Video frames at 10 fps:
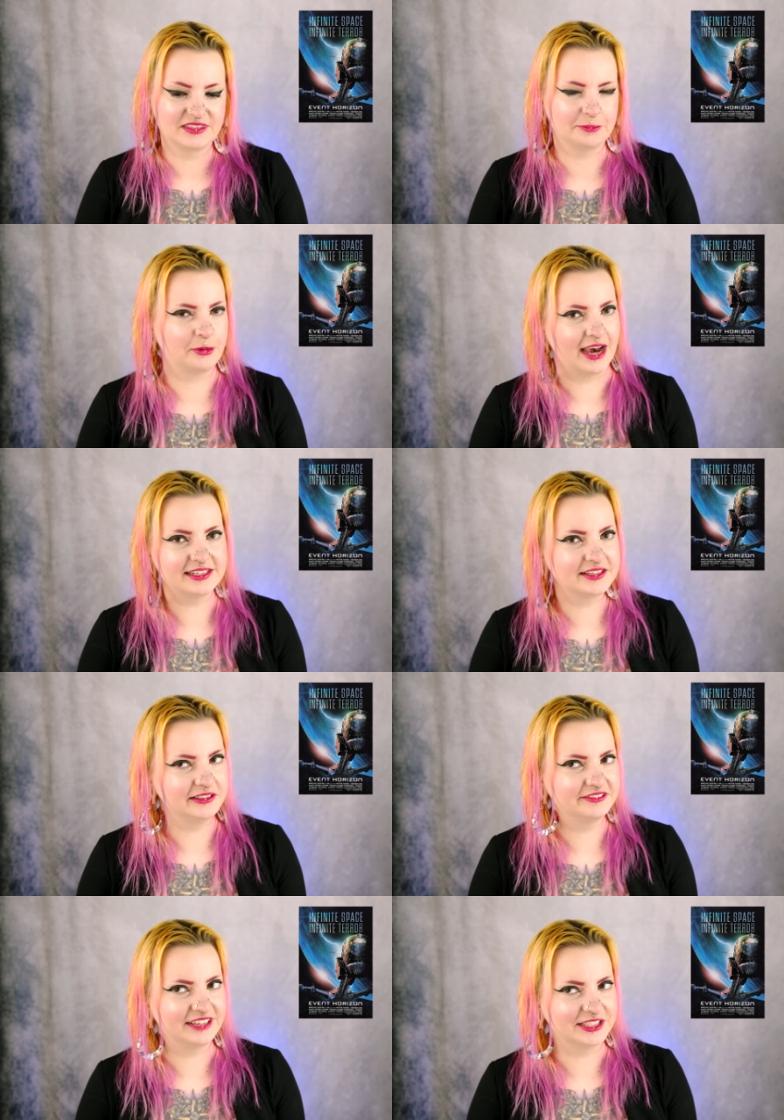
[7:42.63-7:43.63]

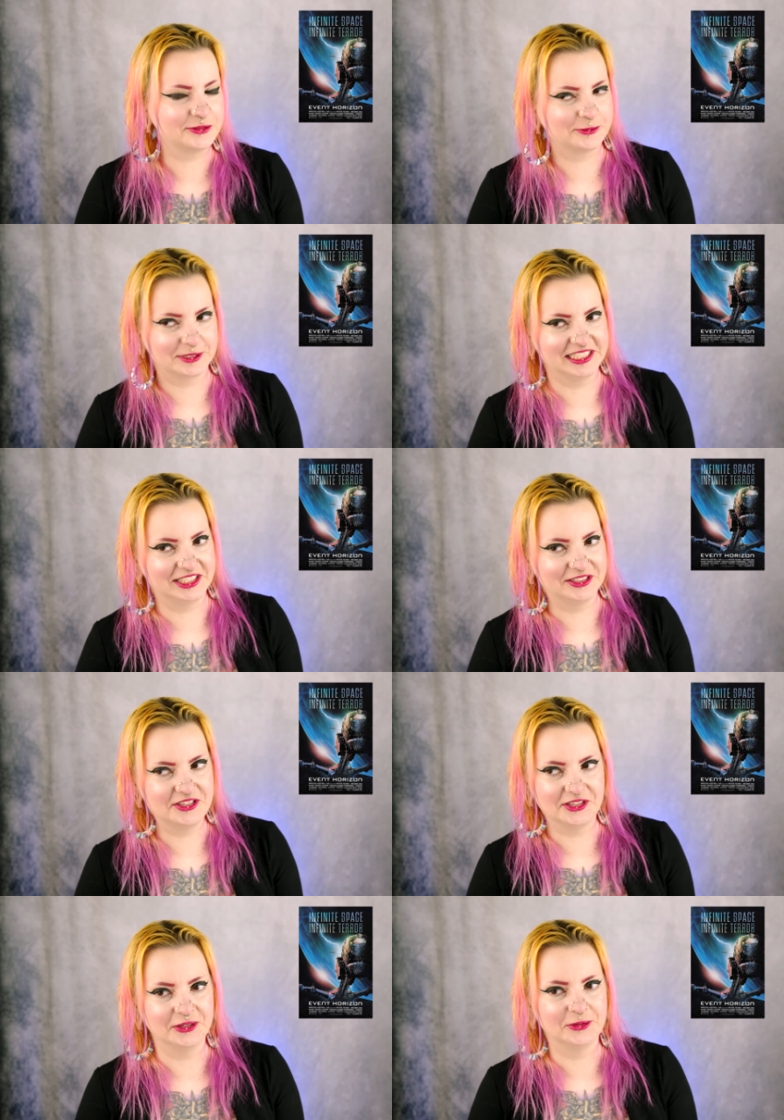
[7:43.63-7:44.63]
practical effects were really good
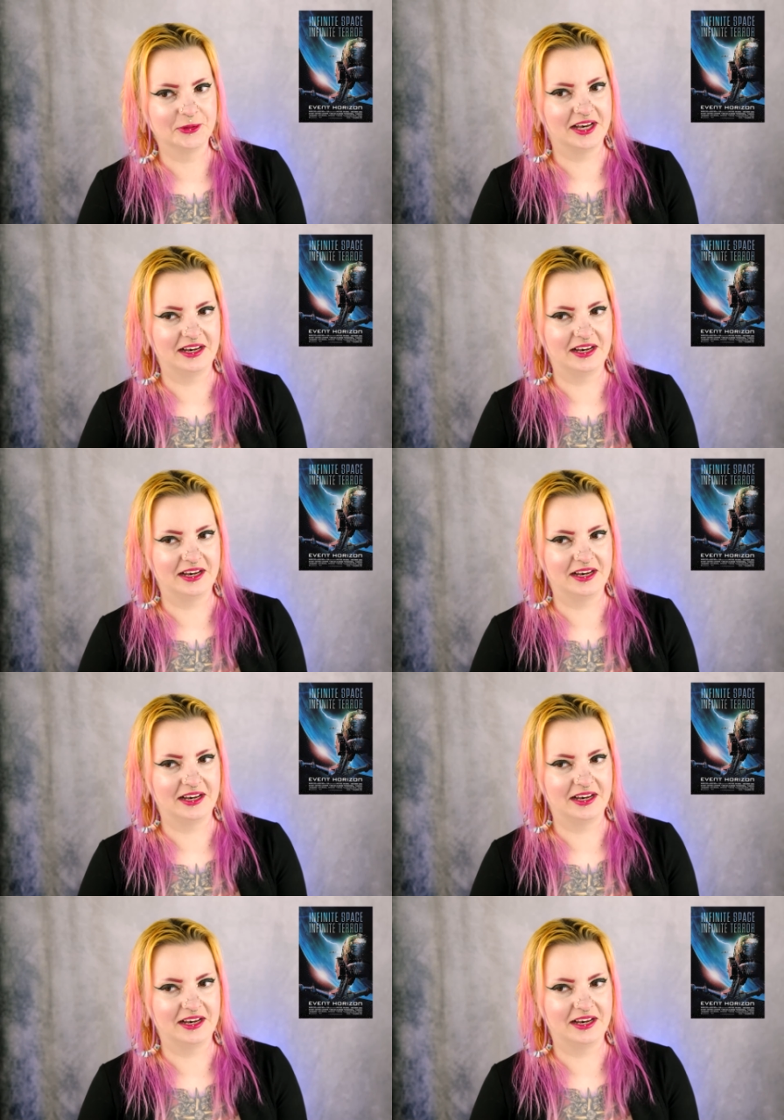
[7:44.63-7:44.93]
too.